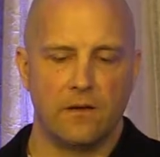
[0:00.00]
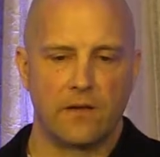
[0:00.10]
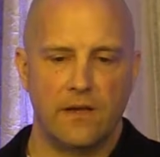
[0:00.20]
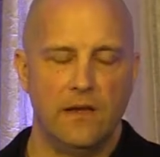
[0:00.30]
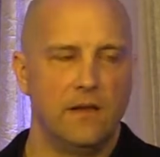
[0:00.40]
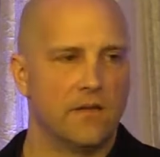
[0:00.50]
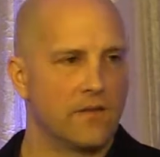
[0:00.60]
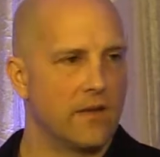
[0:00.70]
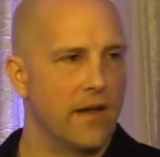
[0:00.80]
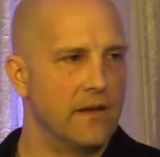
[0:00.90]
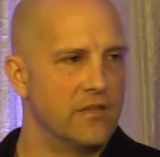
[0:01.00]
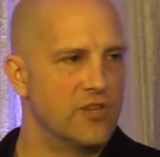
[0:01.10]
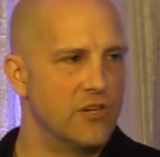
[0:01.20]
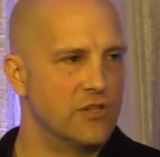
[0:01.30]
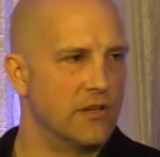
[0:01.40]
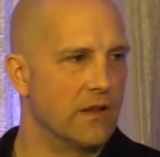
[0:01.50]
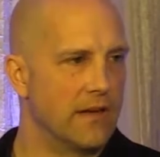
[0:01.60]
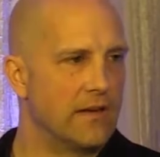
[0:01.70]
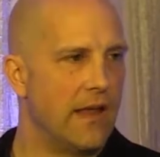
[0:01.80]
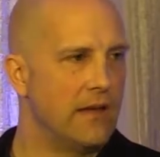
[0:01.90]
Canadian society is changing.
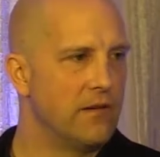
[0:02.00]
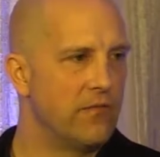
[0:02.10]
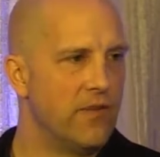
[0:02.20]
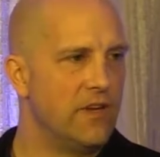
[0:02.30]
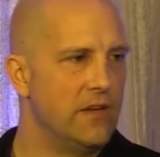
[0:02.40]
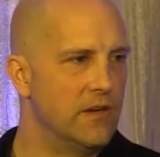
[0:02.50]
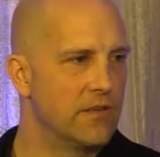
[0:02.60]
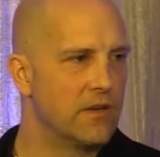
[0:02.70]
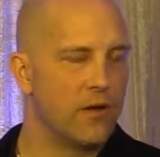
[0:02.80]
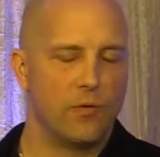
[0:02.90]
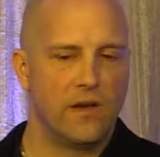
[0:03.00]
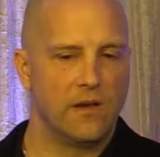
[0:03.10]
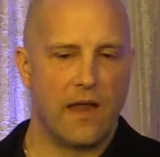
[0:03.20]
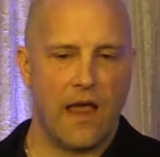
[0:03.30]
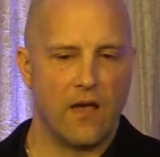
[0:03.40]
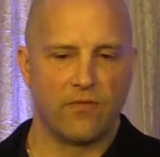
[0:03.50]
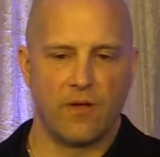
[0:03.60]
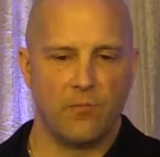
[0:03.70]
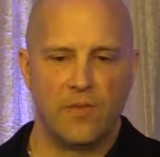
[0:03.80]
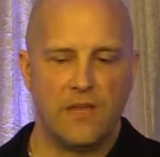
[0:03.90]
Like 10, 15 years ago, we didn't have
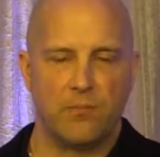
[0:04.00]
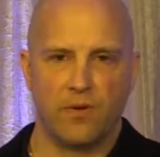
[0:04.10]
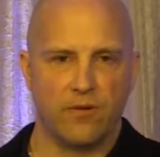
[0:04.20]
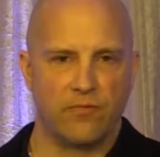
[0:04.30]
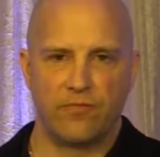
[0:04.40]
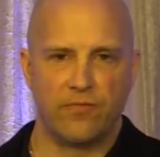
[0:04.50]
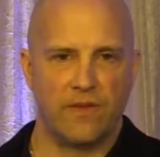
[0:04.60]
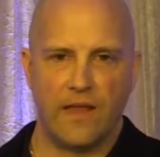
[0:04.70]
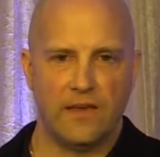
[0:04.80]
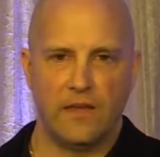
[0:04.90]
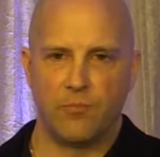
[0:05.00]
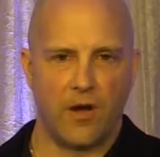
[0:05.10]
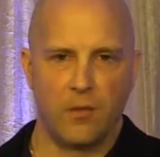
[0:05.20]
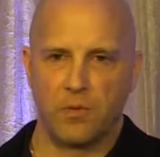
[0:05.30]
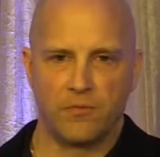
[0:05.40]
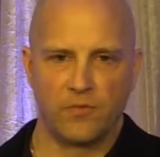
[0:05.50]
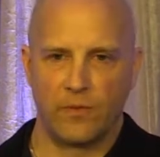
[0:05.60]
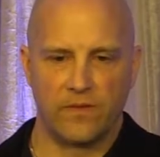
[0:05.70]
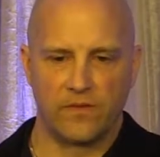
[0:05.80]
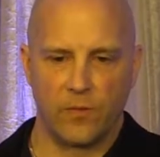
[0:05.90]
a peep of any problems
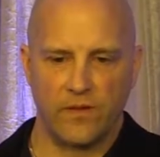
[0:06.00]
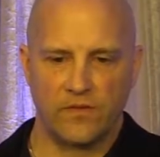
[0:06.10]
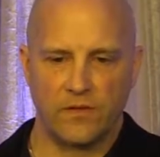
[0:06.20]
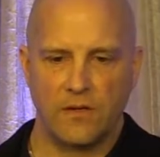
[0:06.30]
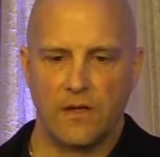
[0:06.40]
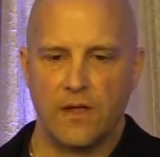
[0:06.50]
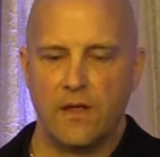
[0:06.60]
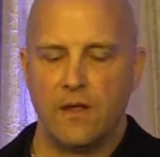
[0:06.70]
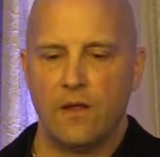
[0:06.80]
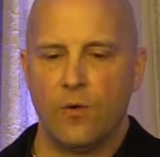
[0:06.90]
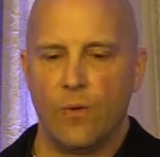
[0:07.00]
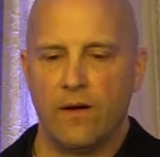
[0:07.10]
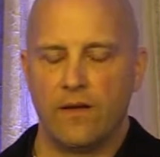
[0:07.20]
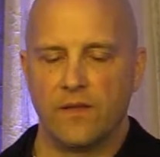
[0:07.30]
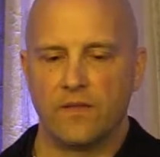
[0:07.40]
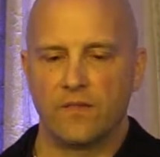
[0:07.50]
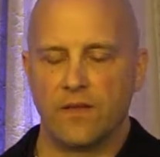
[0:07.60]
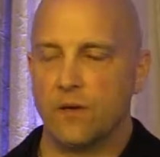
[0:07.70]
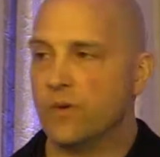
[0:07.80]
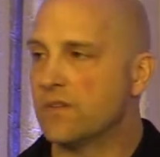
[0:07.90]
with this question, whereas
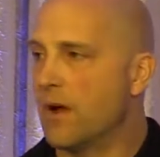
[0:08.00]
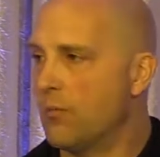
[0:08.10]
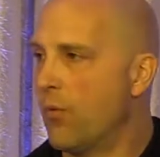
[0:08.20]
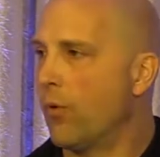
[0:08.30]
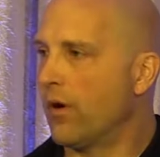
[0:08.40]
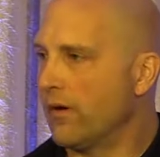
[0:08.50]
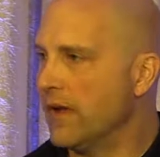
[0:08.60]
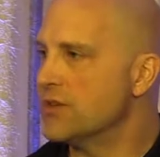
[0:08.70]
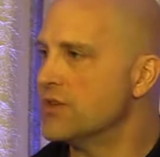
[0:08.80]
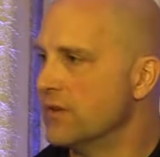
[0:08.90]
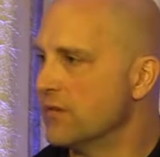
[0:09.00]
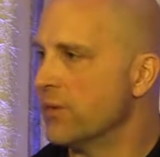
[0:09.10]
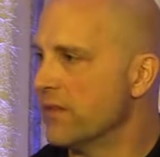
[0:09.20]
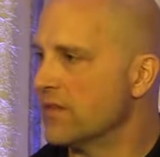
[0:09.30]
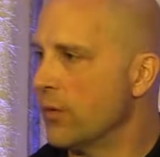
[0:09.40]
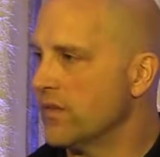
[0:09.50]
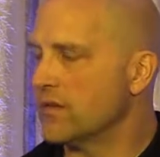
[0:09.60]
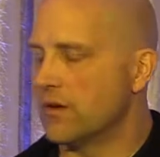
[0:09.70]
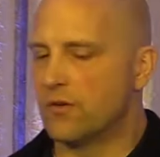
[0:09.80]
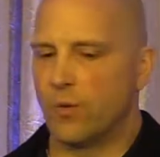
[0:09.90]
we saw more issues with this
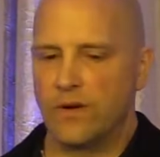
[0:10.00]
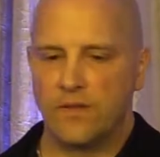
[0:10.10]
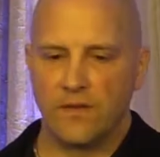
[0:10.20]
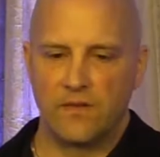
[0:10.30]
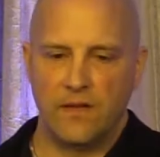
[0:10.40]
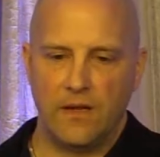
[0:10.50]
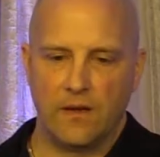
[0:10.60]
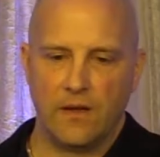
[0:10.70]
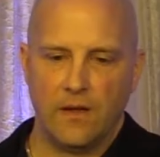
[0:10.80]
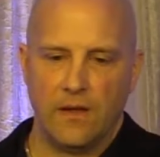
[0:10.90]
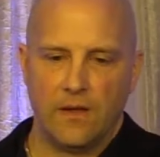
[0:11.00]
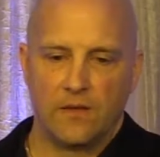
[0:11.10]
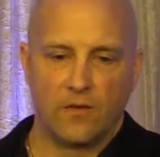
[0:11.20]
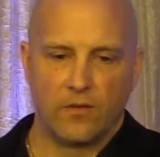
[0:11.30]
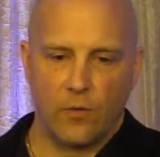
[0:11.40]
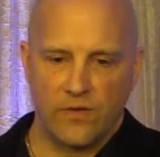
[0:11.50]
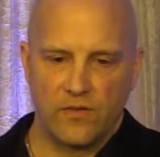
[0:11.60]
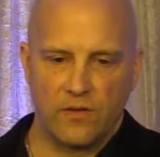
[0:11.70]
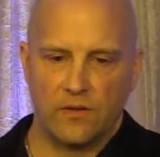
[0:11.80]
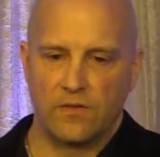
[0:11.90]
question in 2016. So the
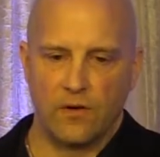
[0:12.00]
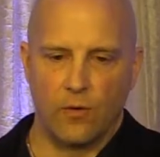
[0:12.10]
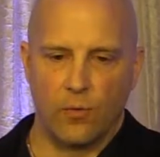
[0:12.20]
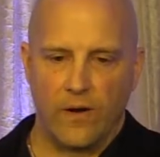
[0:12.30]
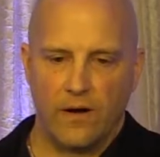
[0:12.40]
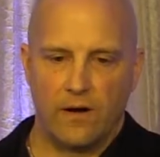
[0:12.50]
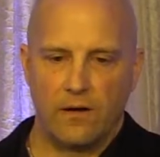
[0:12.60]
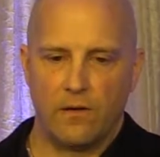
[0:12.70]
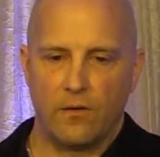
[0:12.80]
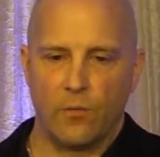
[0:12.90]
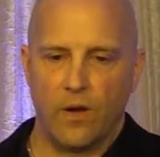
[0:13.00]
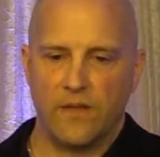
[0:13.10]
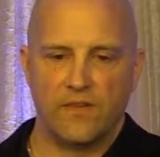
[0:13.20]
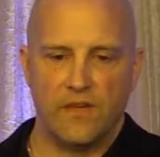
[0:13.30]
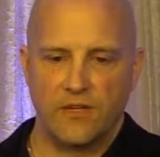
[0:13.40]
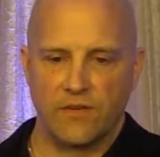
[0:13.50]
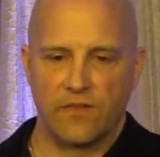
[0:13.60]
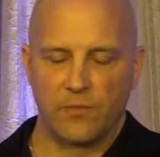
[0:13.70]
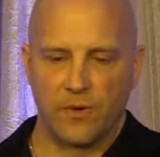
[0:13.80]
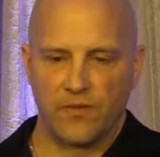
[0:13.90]
question is, where was each of
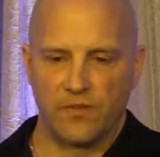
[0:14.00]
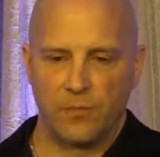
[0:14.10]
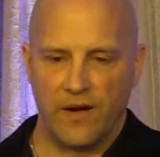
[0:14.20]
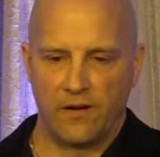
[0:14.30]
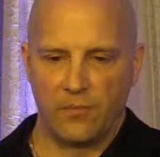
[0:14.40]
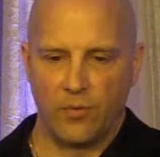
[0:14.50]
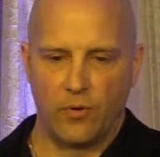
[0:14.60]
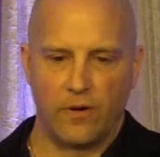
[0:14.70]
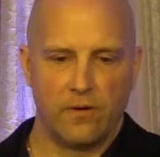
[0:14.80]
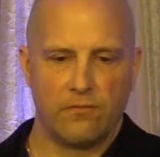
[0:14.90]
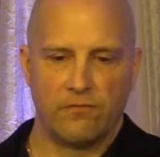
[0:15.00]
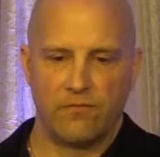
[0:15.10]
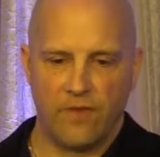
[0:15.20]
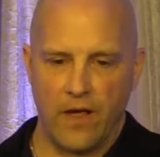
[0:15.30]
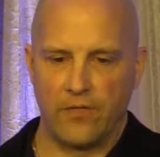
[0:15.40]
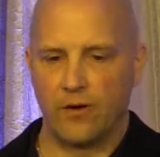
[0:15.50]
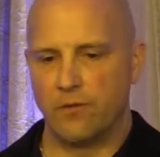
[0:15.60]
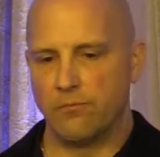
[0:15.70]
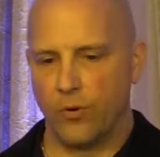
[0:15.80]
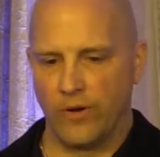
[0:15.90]
this person's parents born?
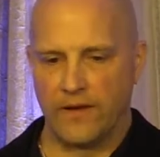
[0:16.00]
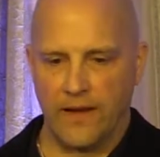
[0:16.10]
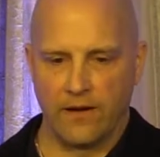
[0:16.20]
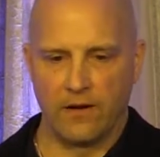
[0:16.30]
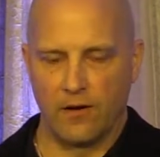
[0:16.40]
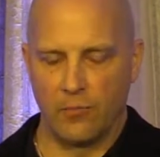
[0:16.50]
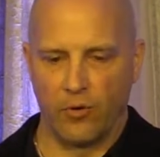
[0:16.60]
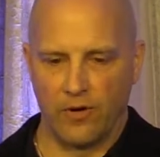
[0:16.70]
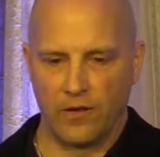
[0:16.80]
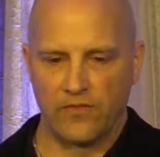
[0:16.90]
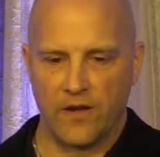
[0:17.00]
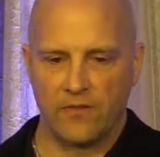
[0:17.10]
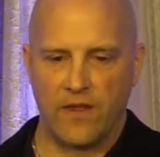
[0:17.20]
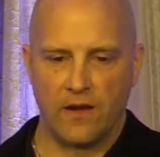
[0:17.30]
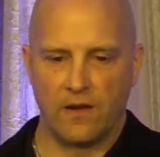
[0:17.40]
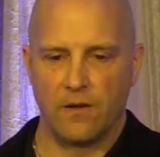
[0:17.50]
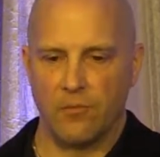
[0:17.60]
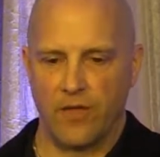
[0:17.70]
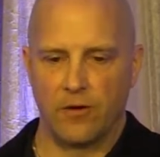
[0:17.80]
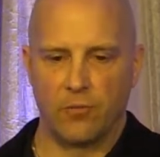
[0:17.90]
Father, born in Canada or born outside of Canada.
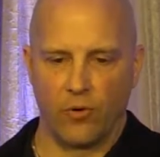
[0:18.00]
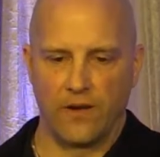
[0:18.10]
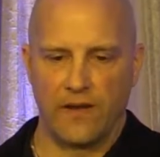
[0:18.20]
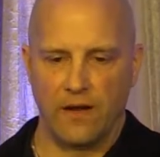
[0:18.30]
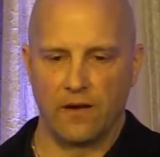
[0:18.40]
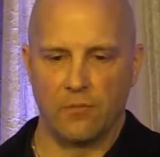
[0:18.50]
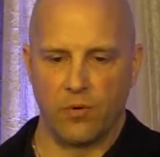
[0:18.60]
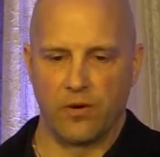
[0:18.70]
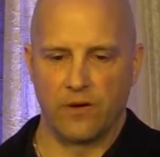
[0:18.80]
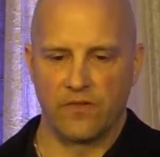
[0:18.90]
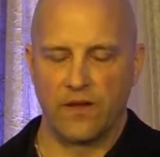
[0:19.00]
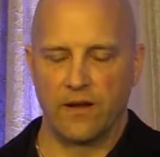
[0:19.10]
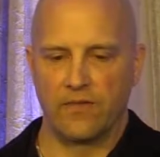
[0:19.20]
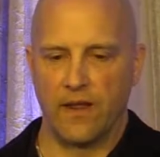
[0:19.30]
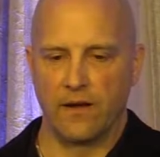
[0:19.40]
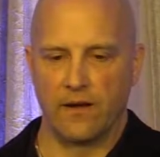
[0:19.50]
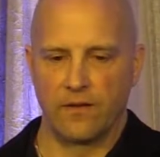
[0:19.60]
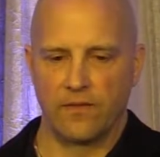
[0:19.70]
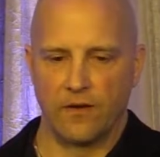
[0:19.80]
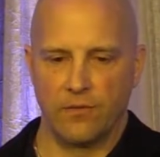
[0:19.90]
Mother, born in Canada, born outside of Canada.
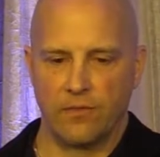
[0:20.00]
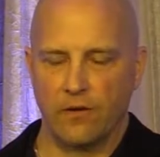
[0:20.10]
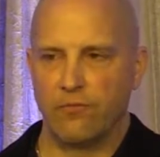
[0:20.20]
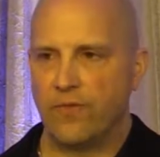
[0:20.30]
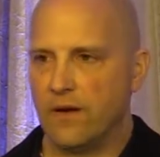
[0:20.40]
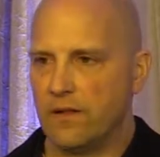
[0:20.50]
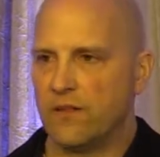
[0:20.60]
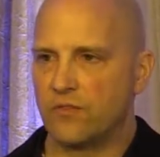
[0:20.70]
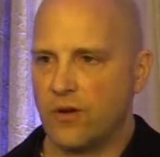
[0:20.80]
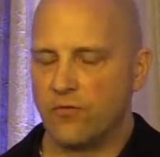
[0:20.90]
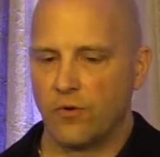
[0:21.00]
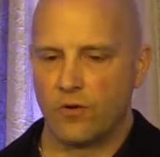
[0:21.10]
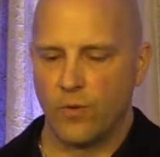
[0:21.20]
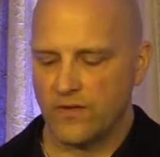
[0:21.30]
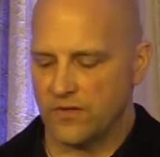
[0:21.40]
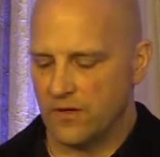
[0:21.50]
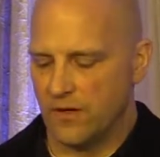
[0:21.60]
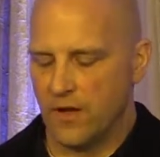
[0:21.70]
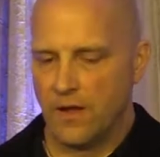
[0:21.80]
So, fairly straightforward question.